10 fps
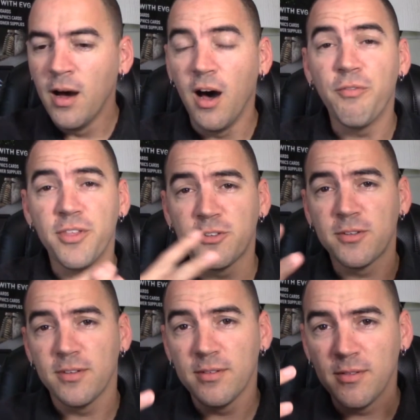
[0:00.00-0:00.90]
of
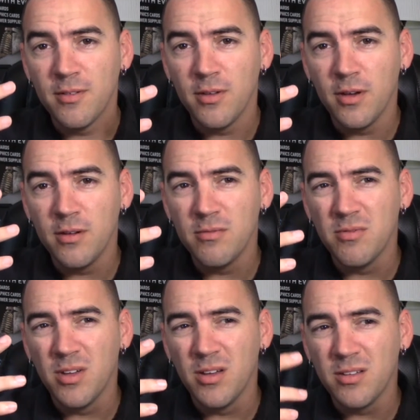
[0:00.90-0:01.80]
this
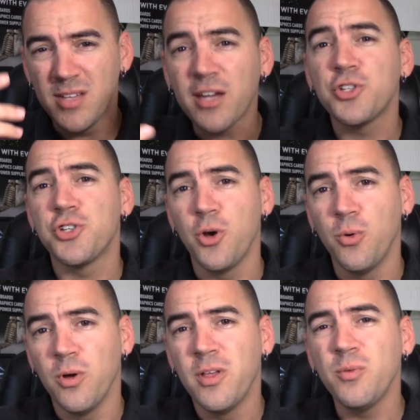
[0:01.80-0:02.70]
tech
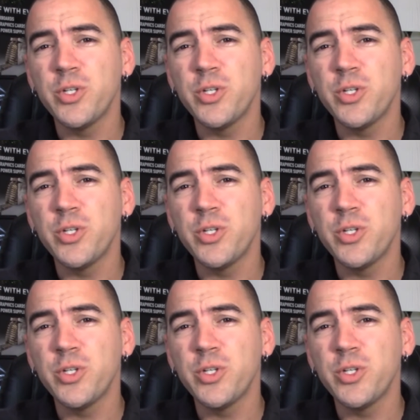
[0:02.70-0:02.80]
show,